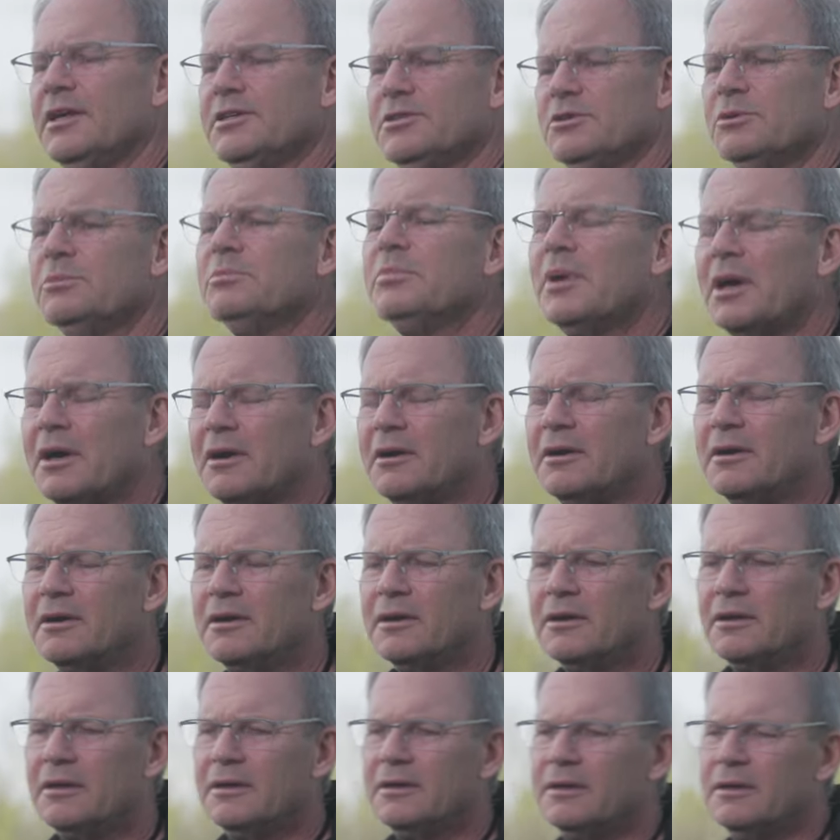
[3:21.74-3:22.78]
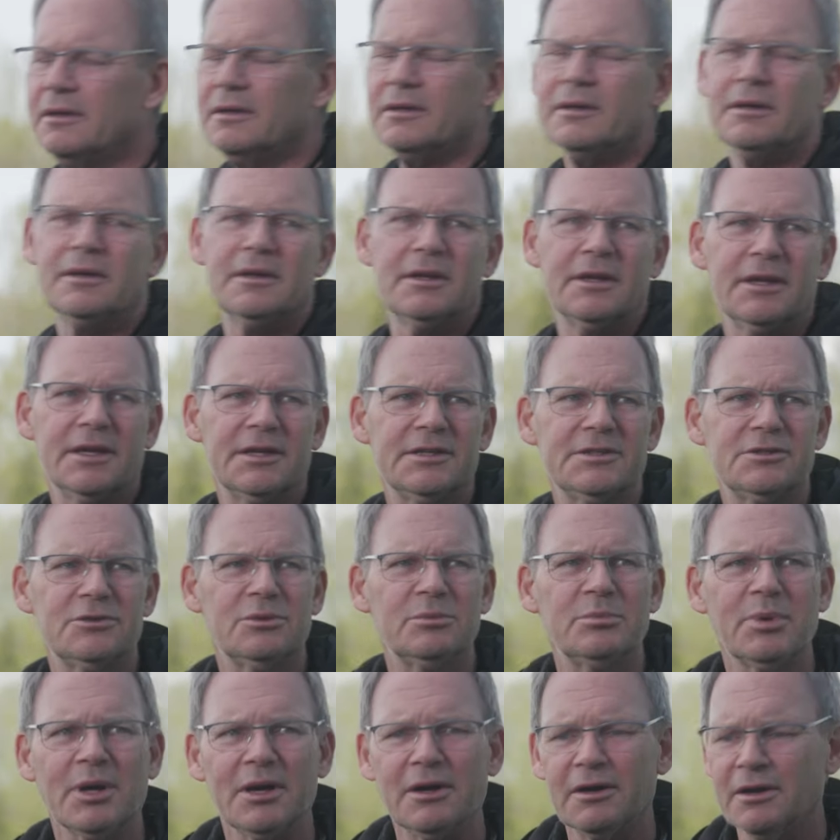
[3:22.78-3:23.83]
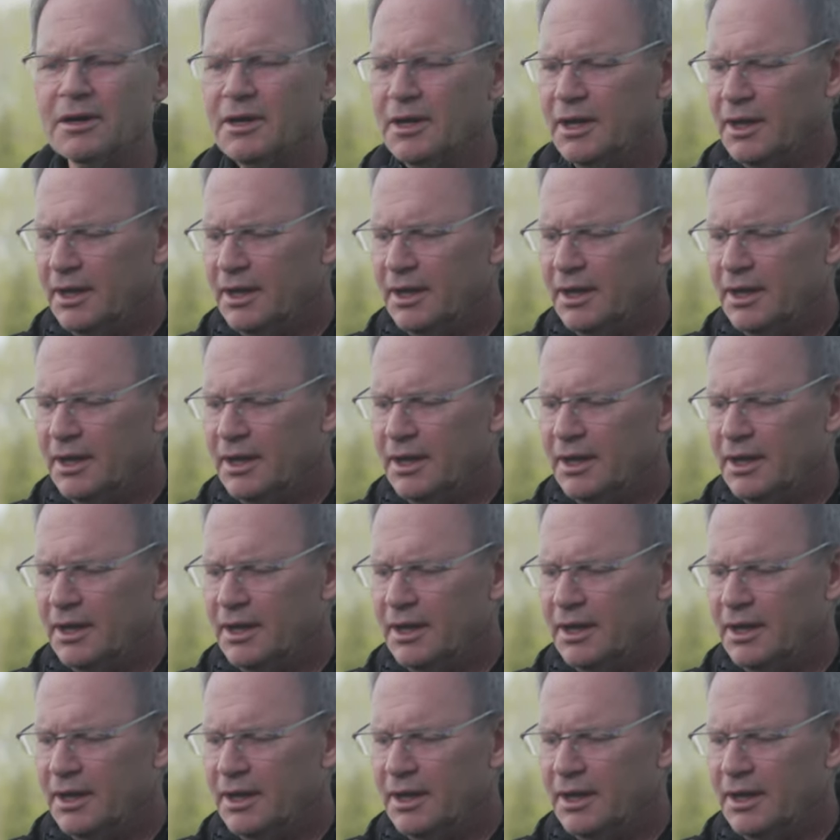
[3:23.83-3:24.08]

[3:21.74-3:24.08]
He's doing better. He's doing better.